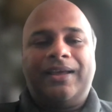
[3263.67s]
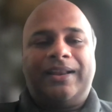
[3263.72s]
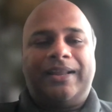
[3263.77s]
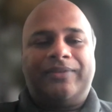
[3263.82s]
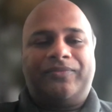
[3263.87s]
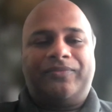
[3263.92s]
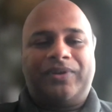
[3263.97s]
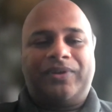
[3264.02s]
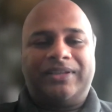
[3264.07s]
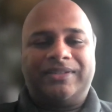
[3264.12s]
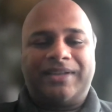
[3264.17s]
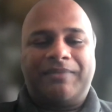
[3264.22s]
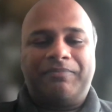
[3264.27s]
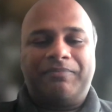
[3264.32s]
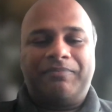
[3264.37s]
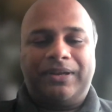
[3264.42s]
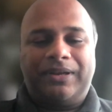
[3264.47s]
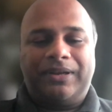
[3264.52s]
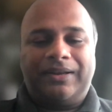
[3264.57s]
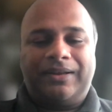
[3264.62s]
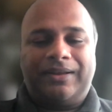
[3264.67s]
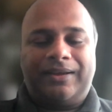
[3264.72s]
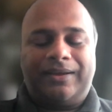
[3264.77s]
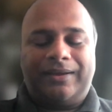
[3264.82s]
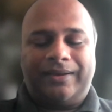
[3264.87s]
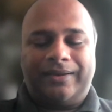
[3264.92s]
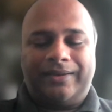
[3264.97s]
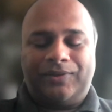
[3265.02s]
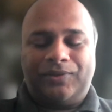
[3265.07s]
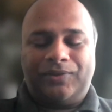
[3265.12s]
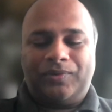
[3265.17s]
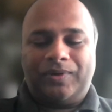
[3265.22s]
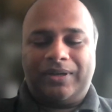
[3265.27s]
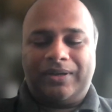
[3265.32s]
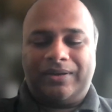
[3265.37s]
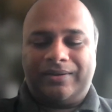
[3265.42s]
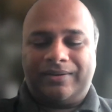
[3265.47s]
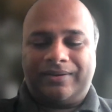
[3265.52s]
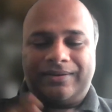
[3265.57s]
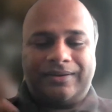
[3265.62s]
Like, for example,
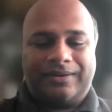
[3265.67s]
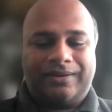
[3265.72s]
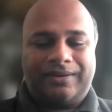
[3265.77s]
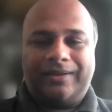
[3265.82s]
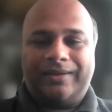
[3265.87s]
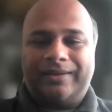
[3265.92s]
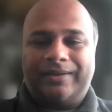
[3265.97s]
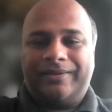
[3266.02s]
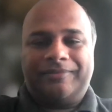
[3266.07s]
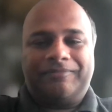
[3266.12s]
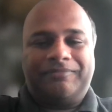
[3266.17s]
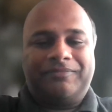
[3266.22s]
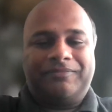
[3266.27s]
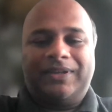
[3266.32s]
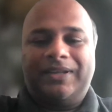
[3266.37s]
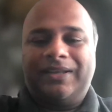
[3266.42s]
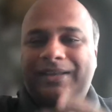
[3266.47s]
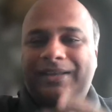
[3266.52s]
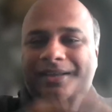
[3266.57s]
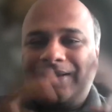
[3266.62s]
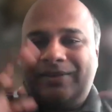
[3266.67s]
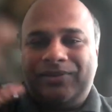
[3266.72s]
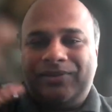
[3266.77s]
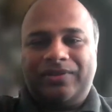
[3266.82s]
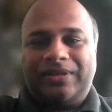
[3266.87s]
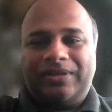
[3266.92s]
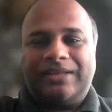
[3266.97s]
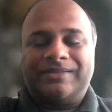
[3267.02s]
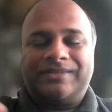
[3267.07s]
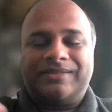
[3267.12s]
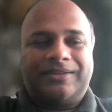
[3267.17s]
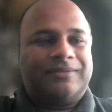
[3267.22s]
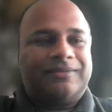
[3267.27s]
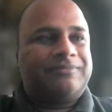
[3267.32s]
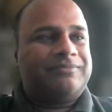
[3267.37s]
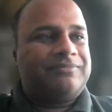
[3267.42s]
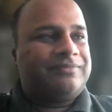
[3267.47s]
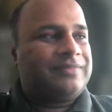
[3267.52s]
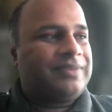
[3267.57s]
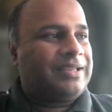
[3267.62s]

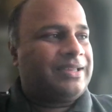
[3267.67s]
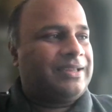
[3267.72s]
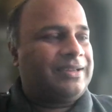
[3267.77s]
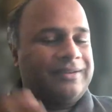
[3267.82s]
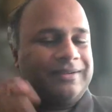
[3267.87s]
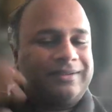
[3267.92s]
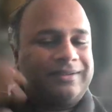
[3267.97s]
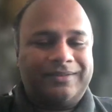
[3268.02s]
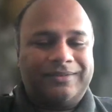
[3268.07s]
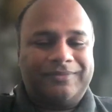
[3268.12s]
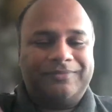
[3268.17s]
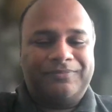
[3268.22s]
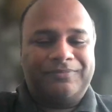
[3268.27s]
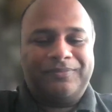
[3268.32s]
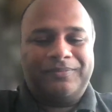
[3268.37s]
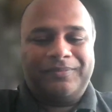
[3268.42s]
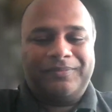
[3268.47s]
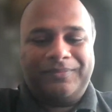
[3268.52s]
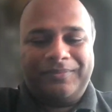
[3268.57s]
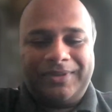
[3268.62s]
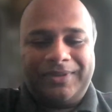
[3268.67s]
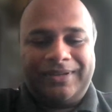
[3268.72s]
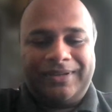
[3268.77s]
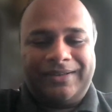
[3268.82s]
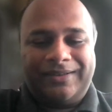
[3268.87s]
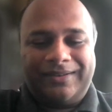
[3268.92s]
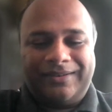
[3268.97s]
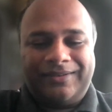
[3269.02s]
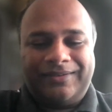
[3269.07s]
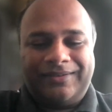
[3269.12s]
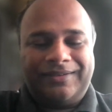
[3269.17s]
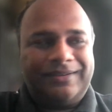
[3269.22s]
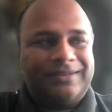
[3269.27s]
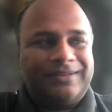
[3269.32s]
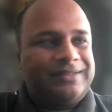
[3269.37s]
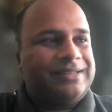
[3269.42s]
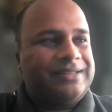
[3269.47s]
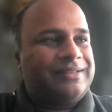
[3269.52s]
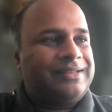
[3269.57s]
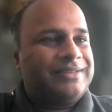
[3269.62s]

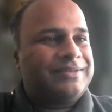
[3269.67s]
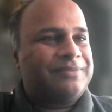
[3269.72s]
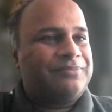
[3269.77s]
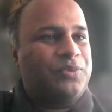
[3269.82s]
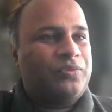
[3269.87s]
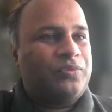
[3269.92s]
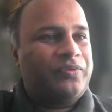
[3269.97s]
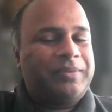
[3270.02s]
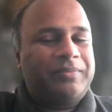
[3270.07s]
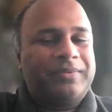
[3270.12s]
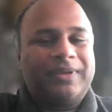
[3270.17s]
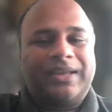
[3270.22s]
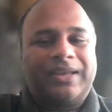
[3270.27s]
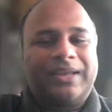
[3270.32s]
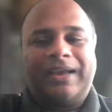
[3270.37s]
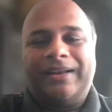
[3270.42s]
there's a movie